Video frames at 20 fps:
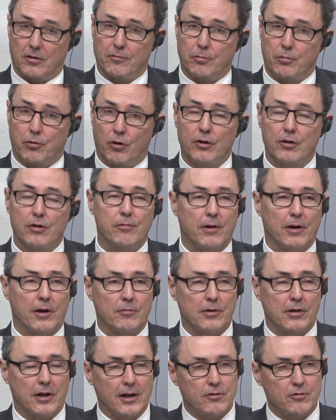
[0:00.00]
points where I
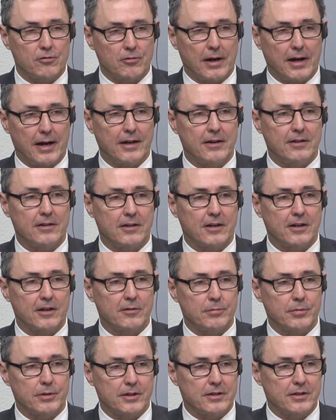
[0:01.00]
would like to add a little
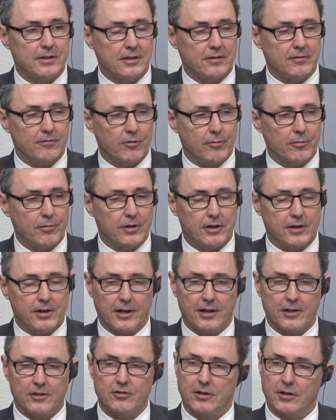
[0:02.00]
bit from the
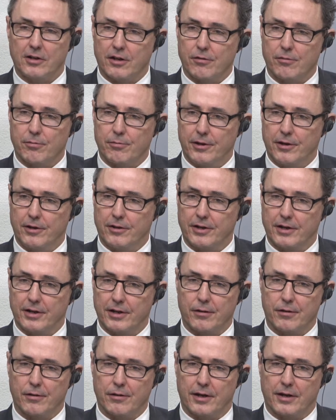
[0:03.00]
international
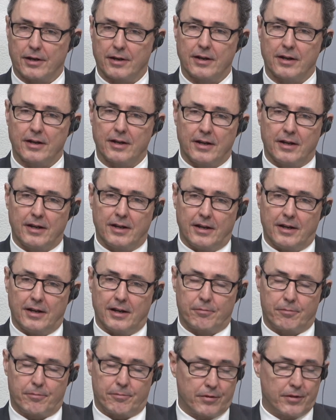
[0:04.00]
experience and
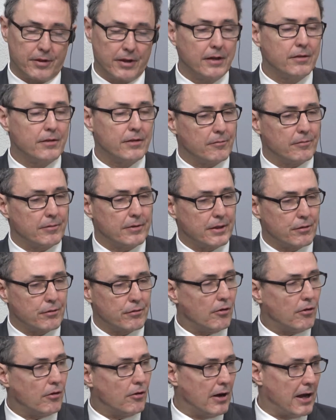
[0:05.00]
things that we
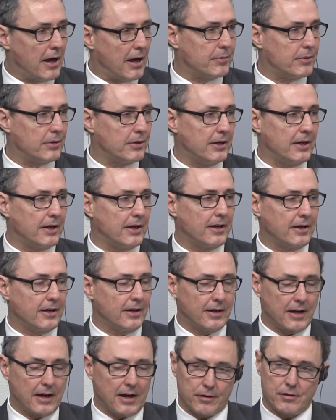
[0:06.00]
saw happening
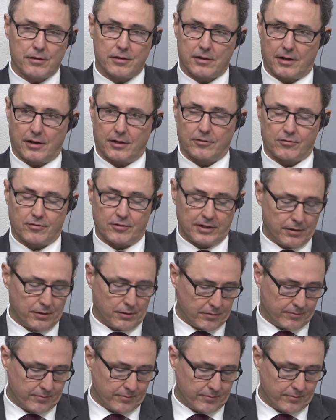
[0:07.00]
in other countries.